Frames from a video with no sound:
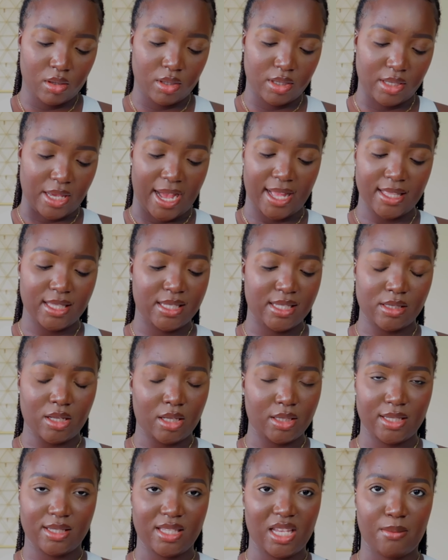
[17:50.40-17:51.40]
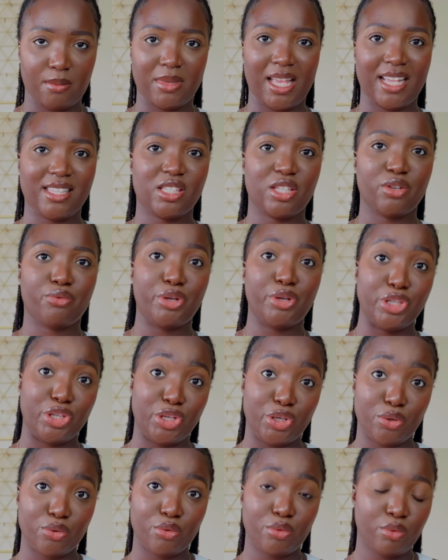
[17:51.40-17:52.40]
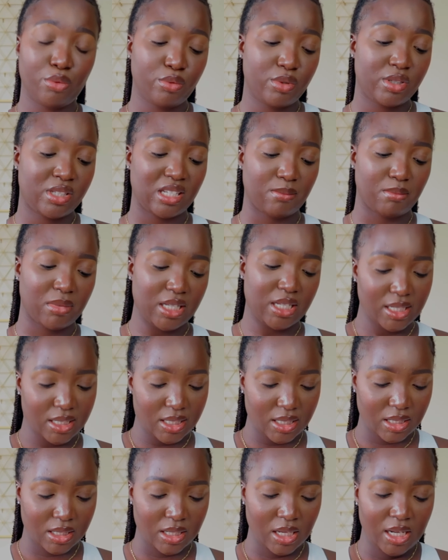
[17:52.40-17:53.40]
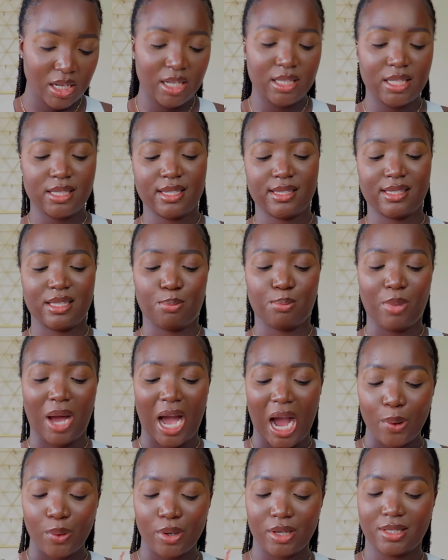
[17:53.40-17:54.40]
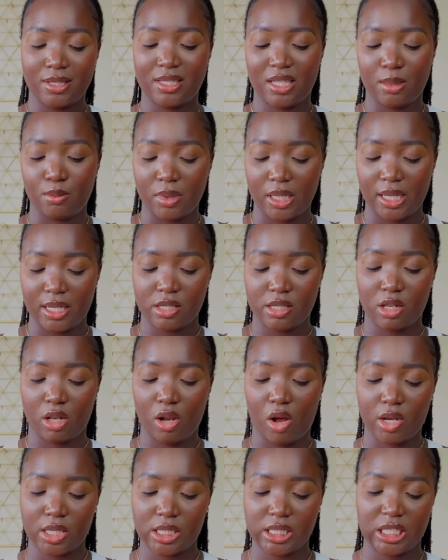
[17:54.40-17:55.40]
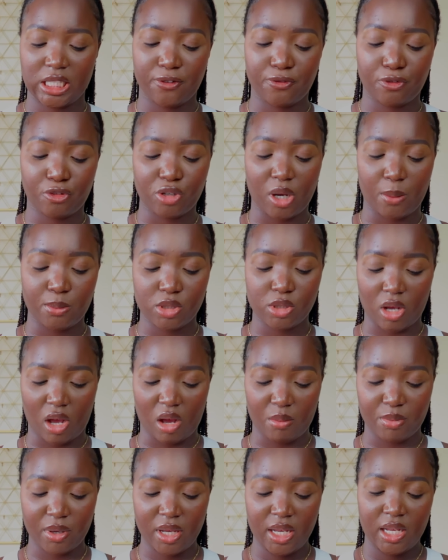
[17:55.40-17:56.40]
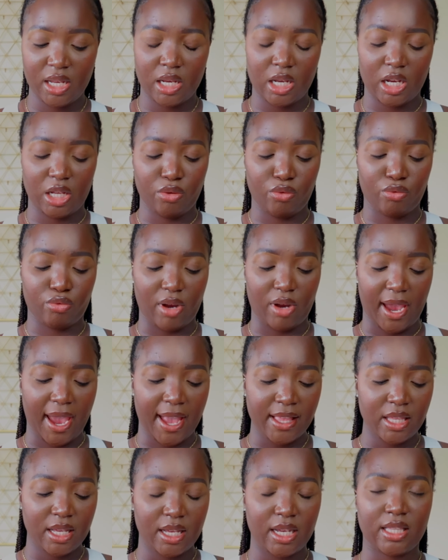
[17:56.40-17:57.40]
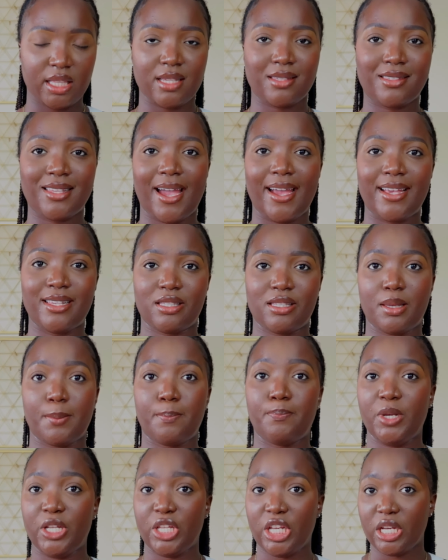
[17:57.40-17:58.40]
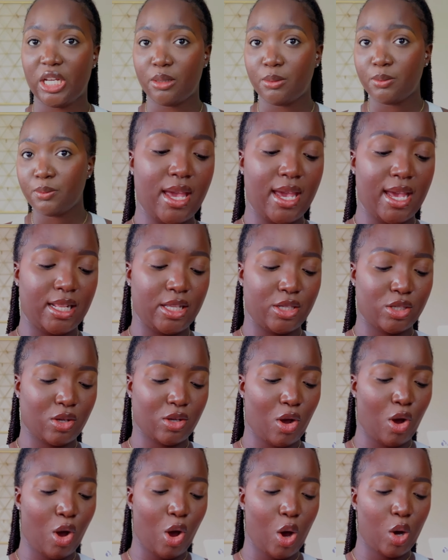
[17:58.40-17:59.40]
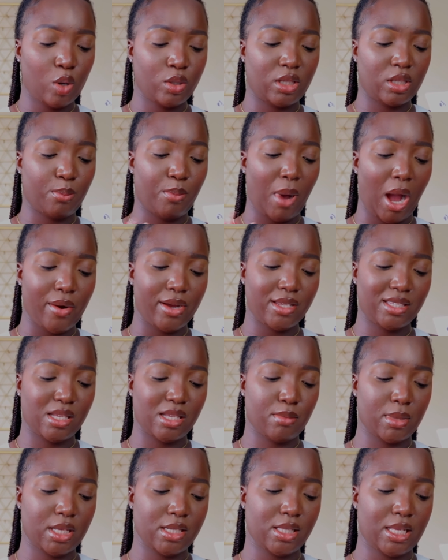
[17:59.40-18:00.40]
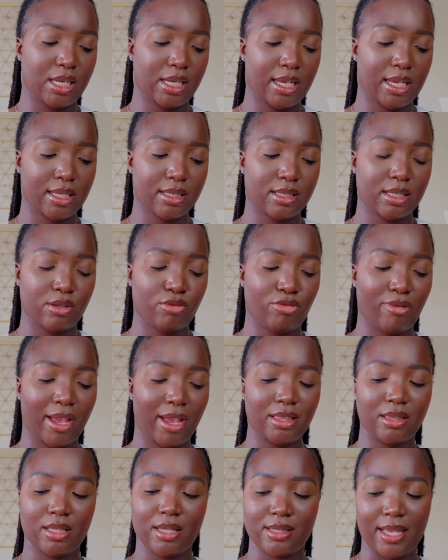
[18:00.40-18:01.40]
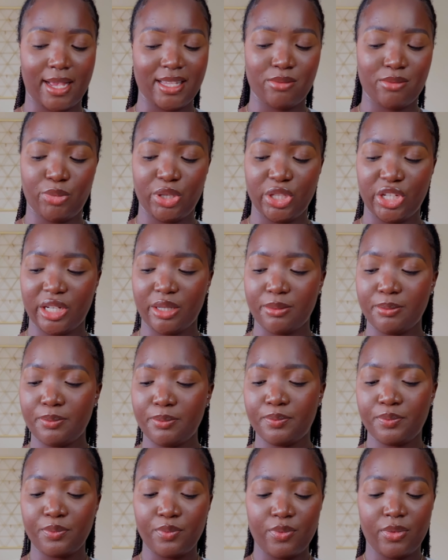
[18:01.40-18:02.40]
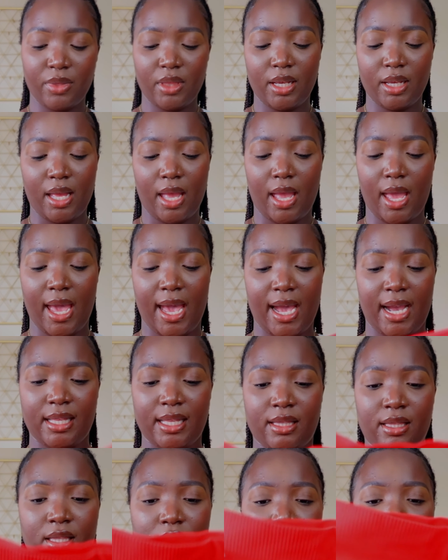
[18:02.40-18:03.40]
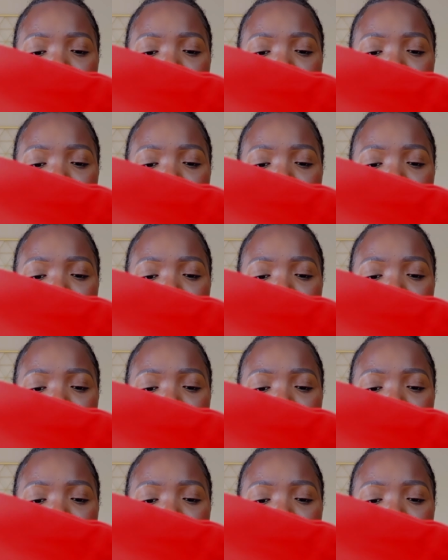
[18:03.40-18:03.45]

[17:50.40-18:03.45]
yeah this is not the same that's the renew seamless this is the power seamless long sleeve crop top in red in a size medium it is called the power seamless leggings in red in a size medium and